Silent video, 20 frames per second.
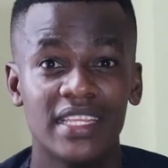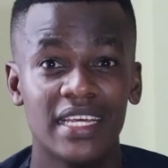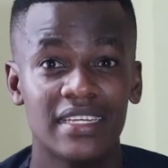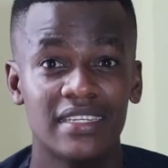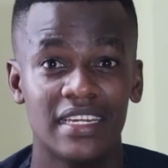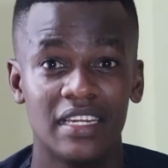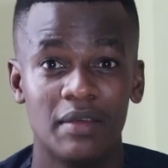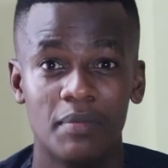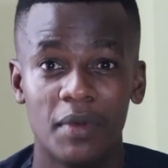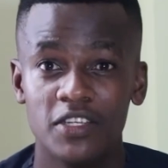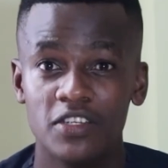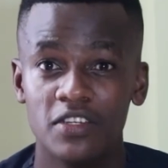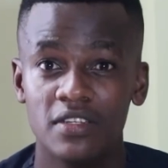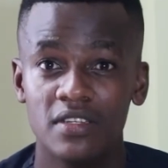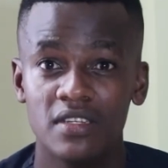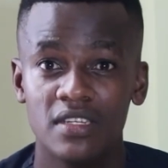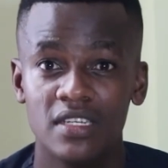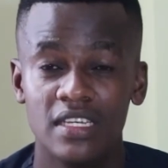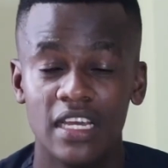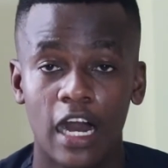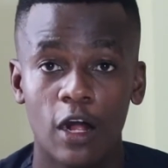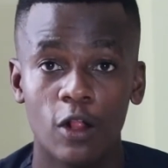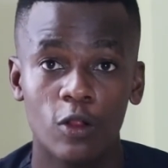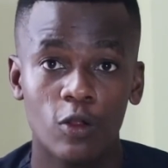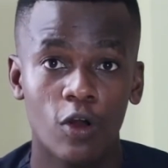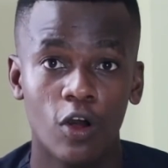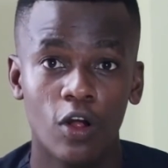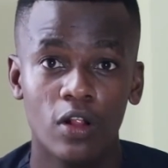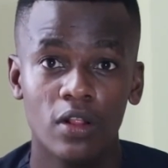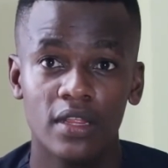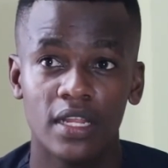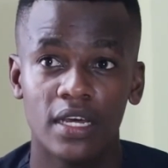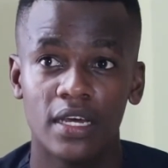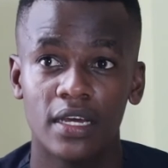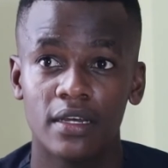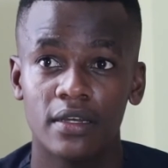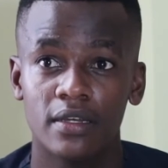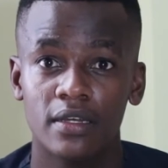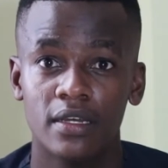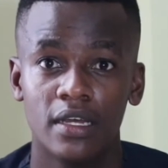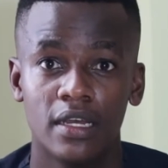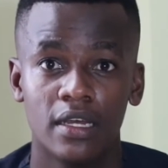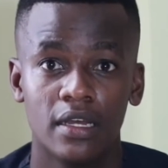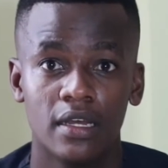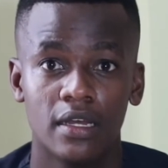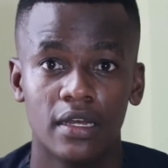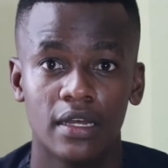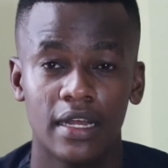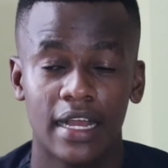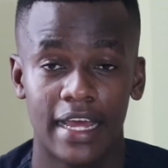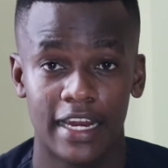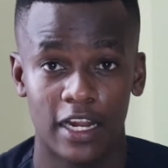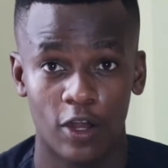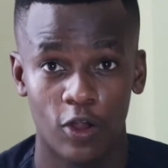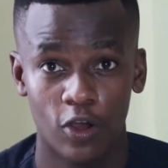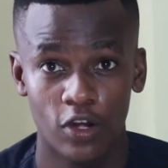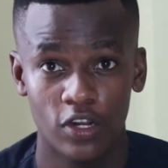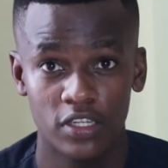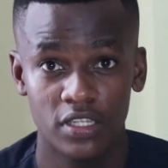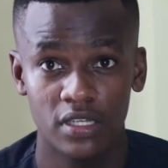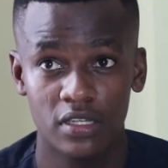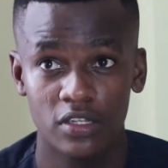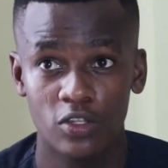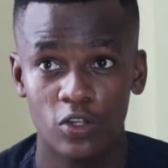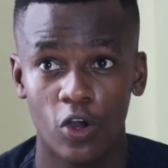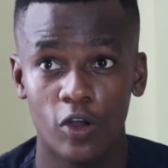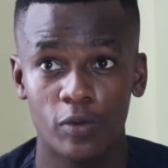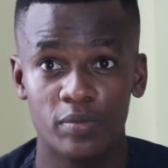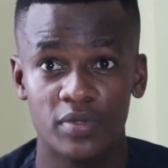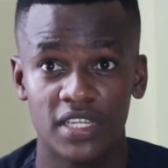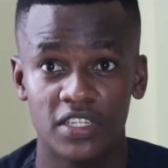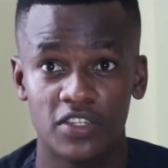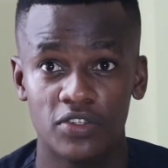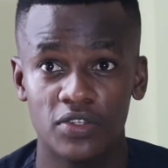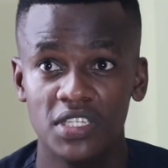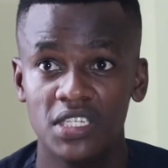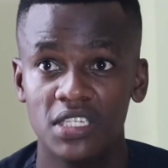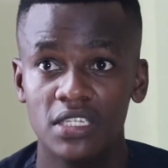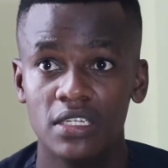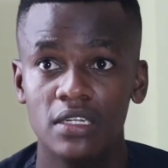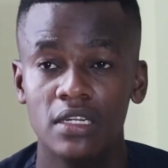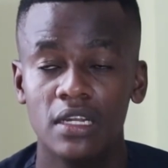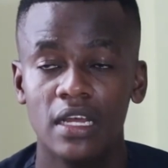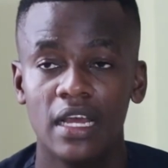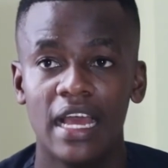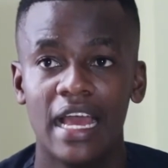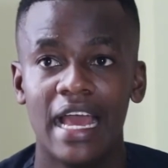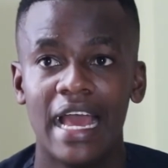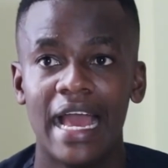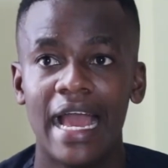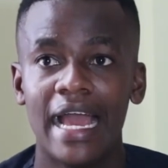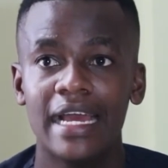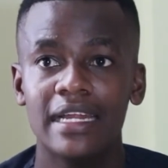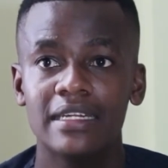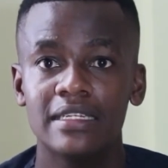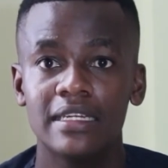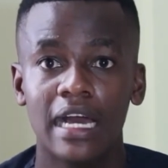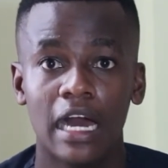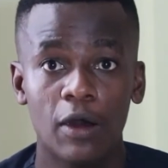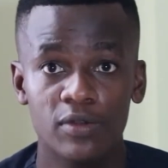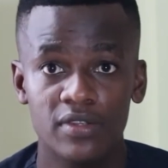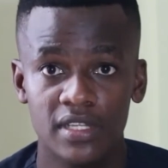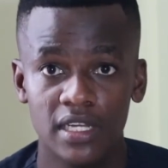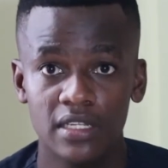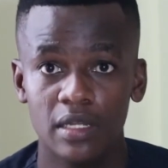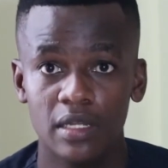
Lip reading: there's an emergency, I'll call the gynecologist or obstetrician and I'll start